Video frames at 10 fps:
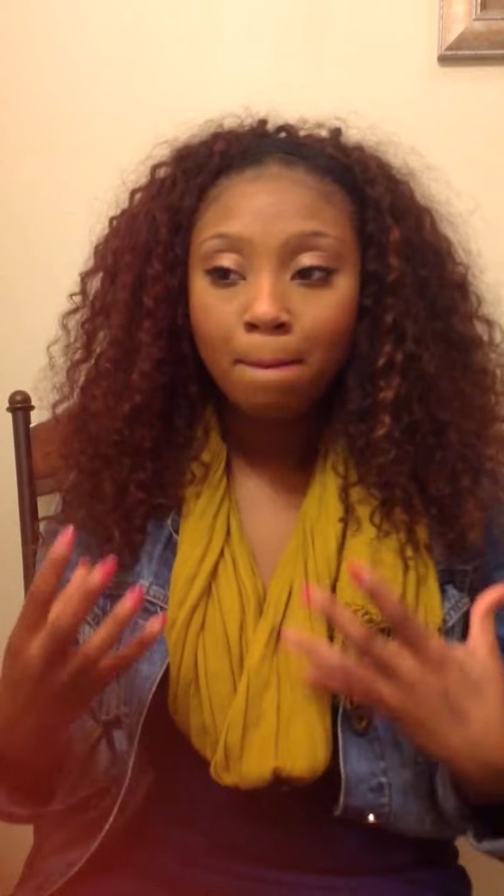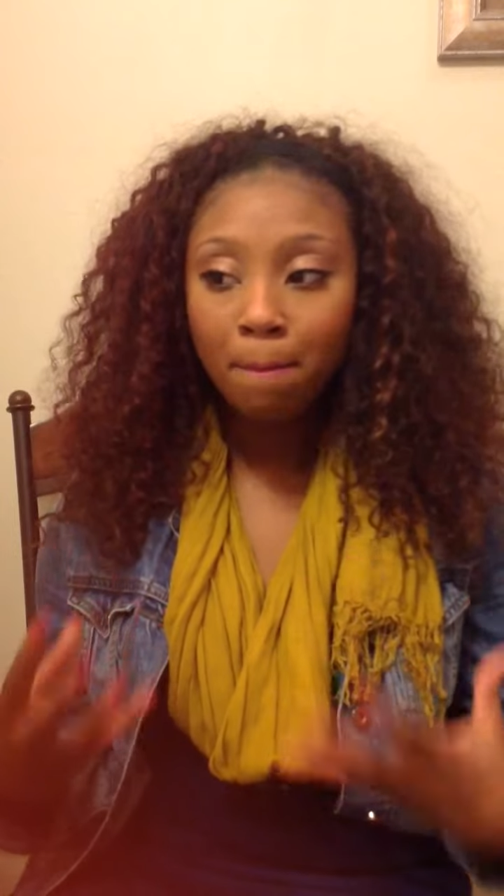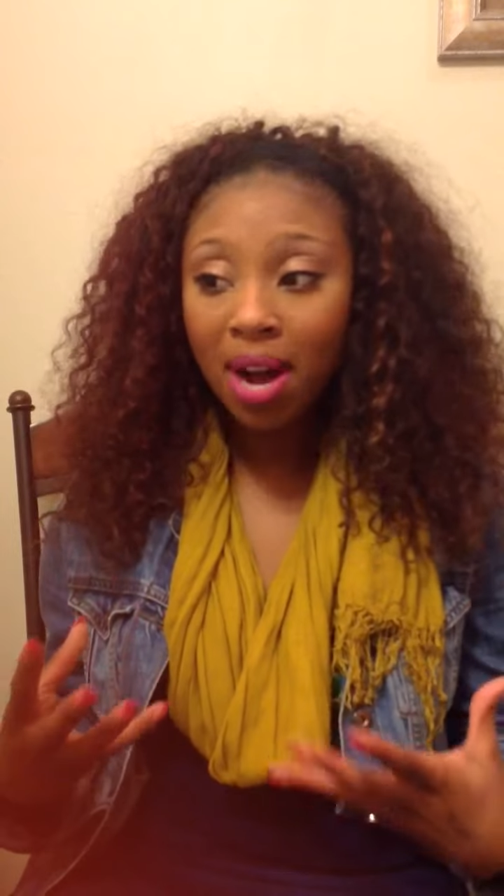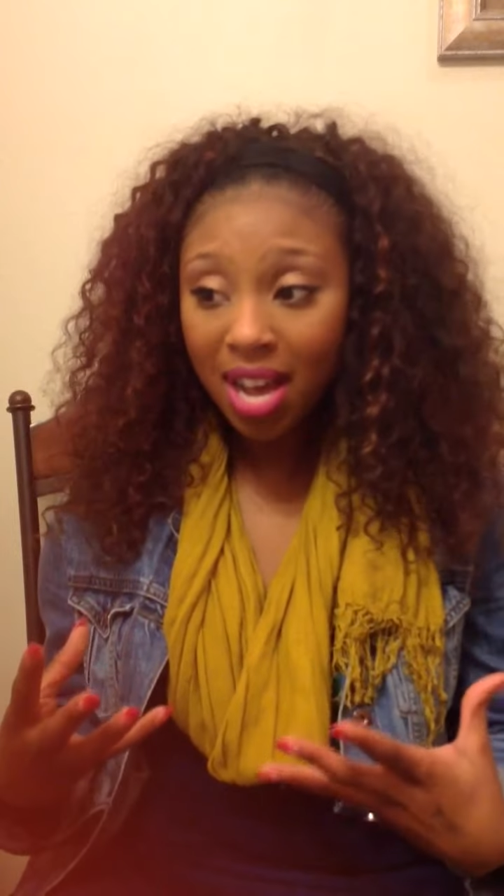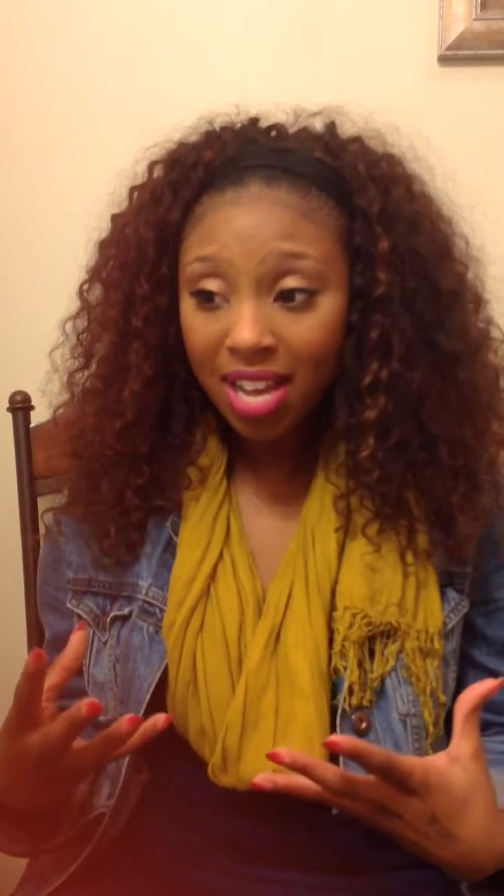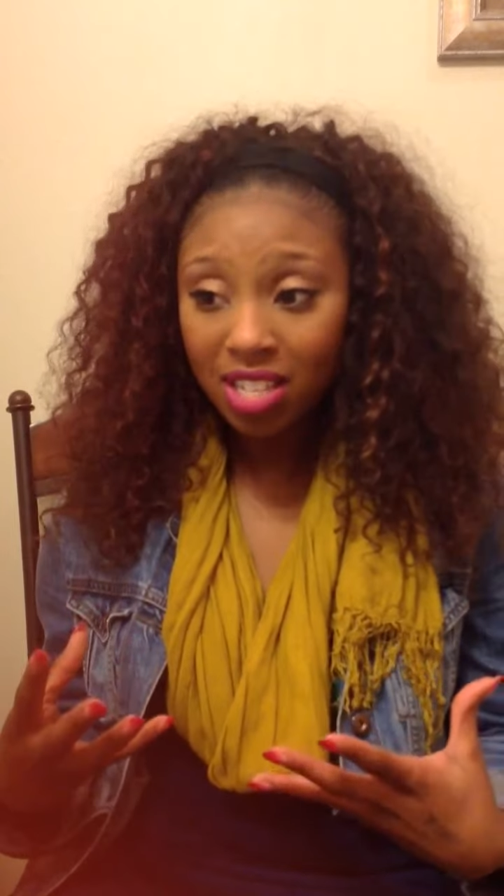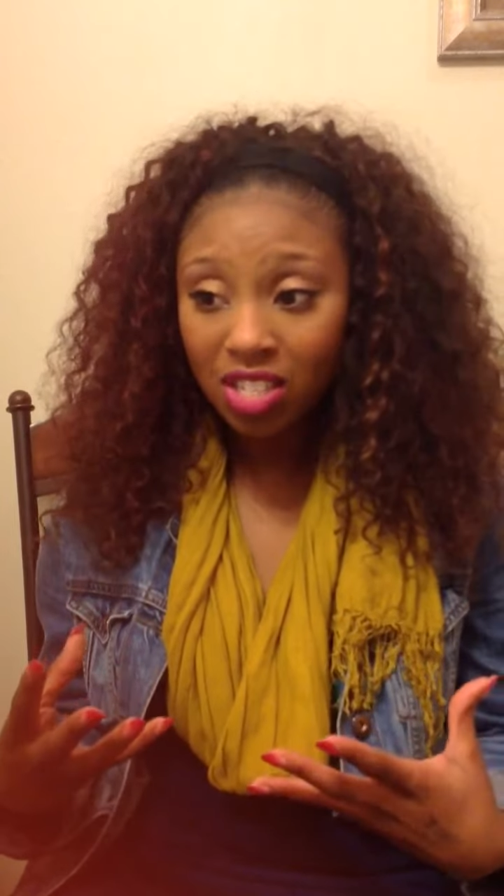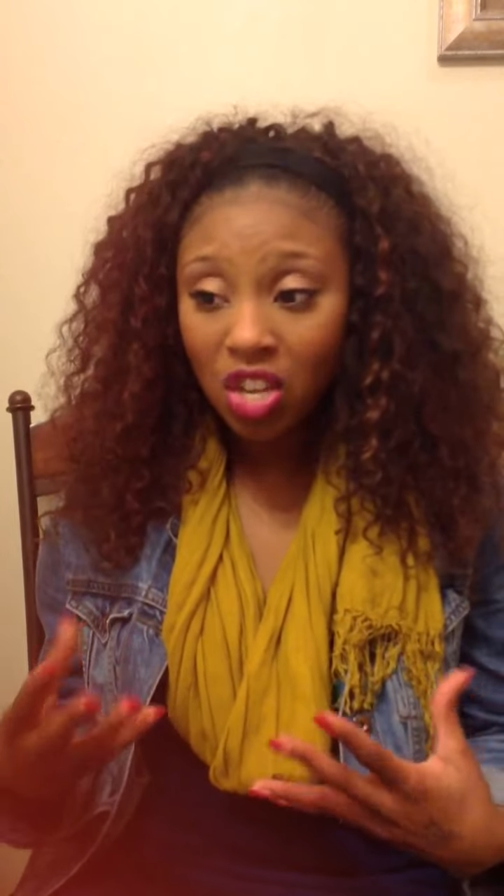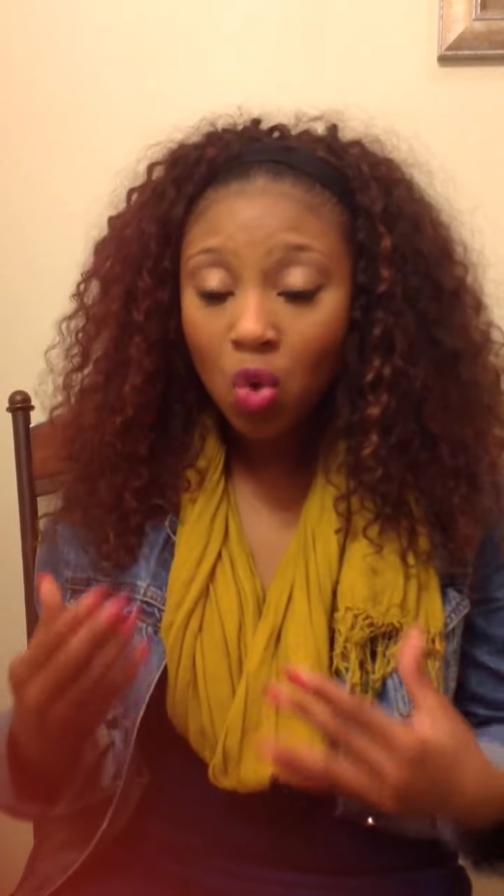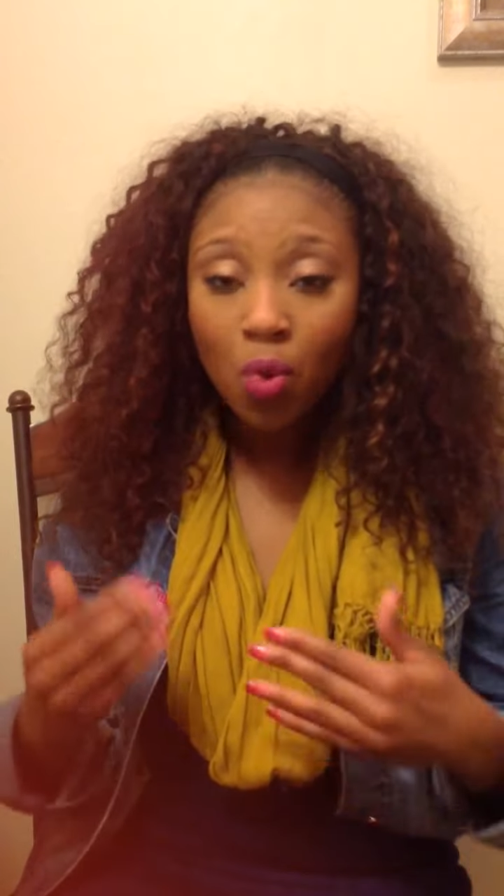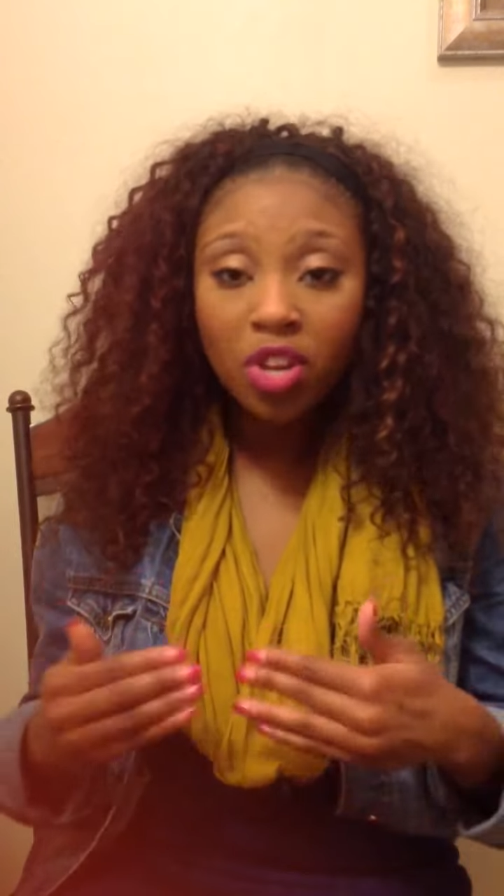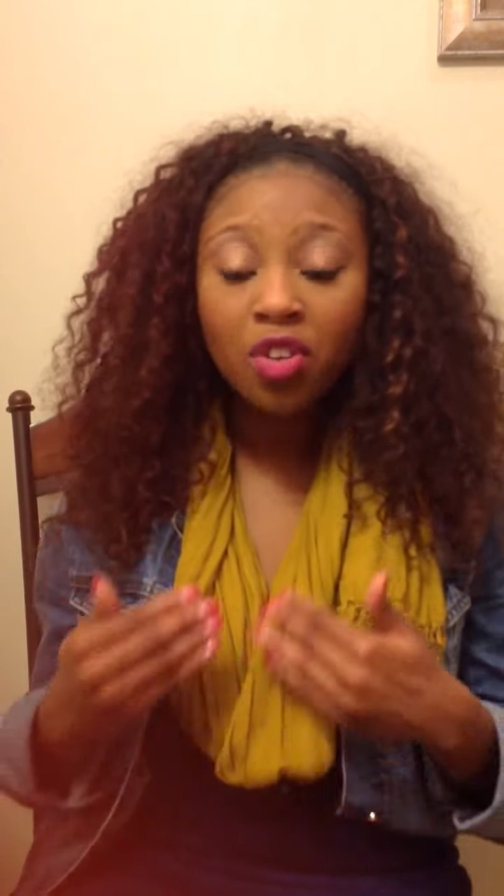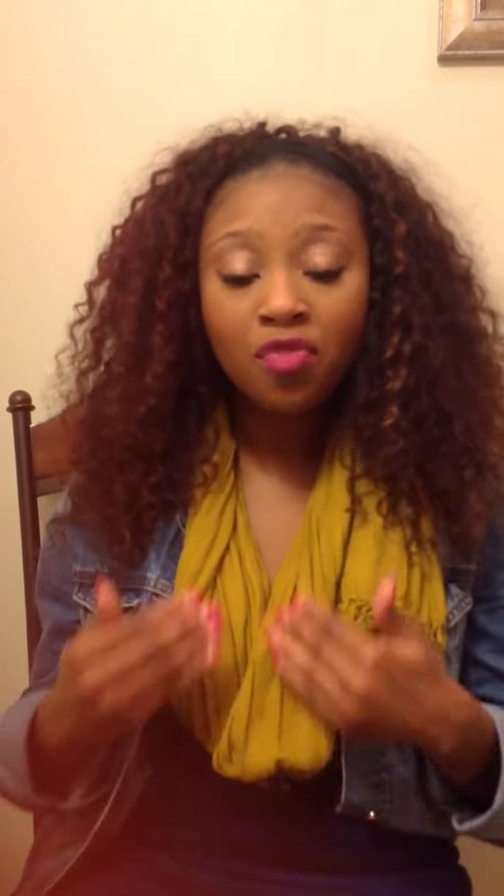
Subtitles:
But when you're